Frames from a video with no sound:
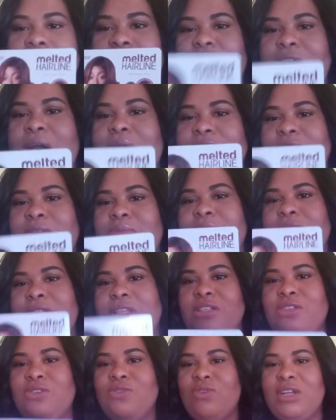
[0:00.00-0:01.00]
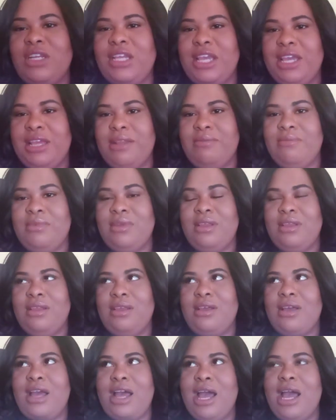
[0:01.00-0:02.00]
if I was to put this on again,
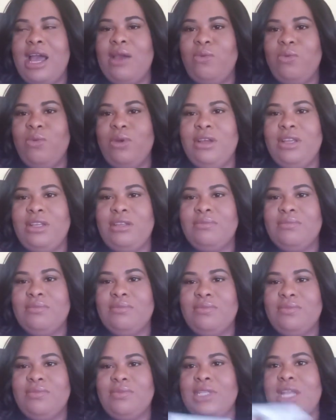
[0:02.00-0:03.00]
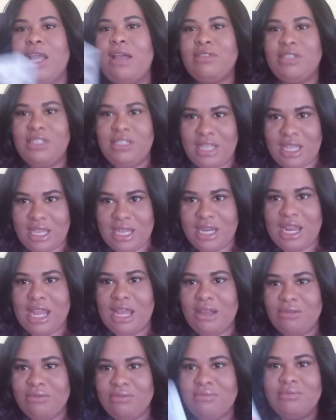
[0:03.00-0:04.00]
I would obviously take it
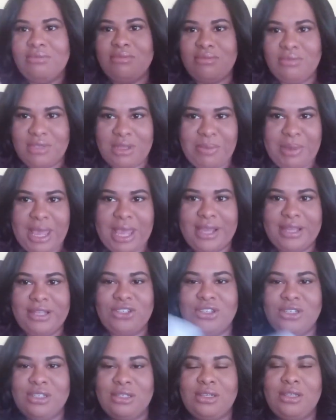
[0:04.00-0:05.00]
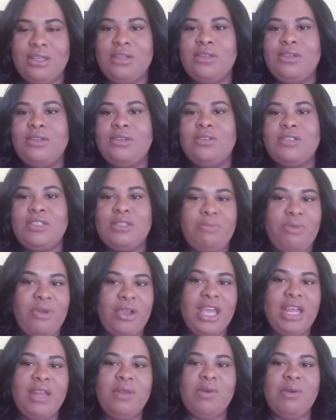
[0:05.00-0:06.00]
out, the packaging,
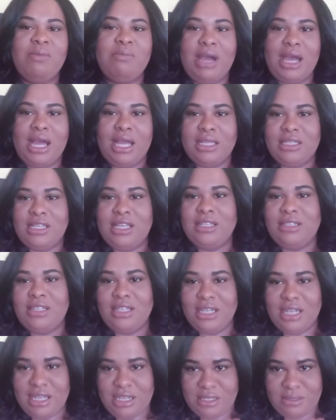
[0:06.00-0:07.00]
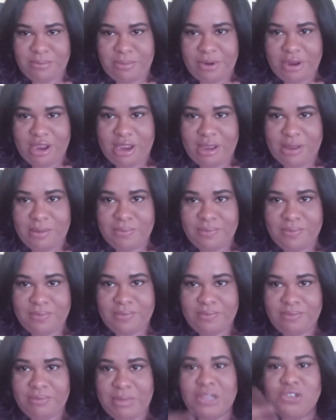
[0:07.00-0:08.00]
spray it with my tinted lace spray,
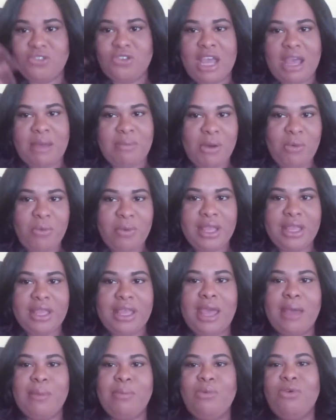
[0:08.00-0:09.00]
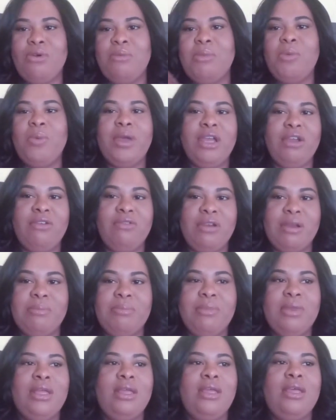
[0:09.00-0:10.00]
make sure I have my wig cap on, my wig grip,
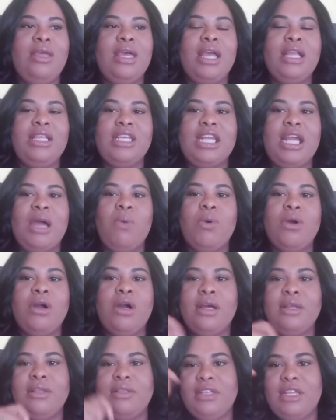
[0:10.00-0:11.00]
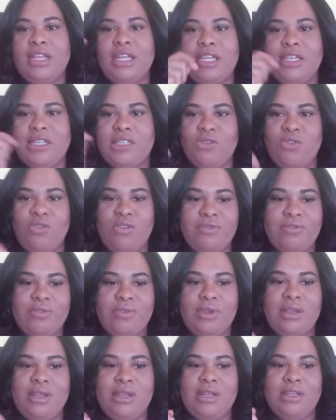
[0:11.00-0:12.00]
and then I will cut the lace off.
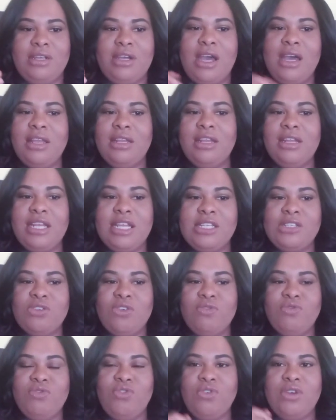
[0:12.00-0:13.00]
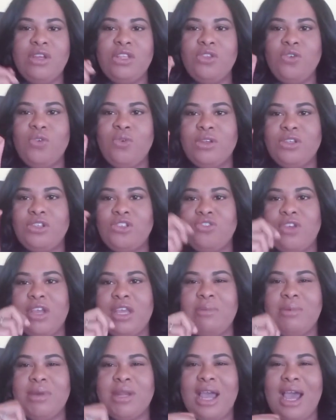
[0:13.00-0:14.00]
Cutting the lace off, you can do it
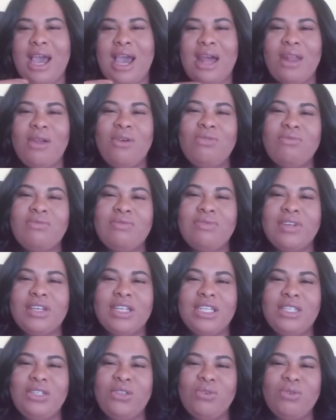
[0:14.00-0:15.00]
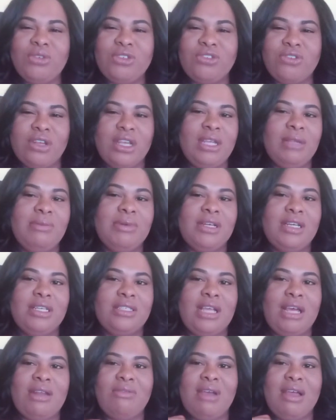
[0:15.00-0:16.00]
straight, but I don't really do it straight
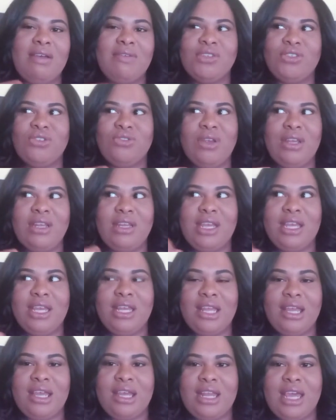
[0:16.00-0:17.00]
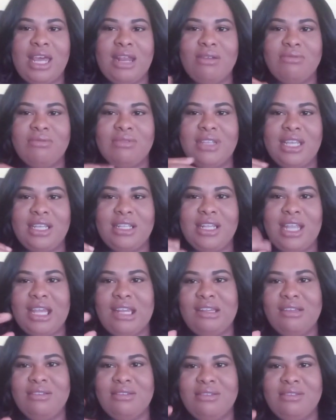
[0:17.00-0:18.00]
because I don't have a straight hairline. I don't think
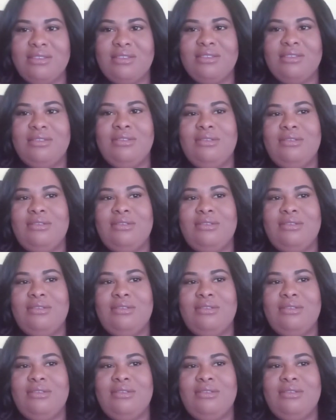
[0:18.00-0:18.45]
that looks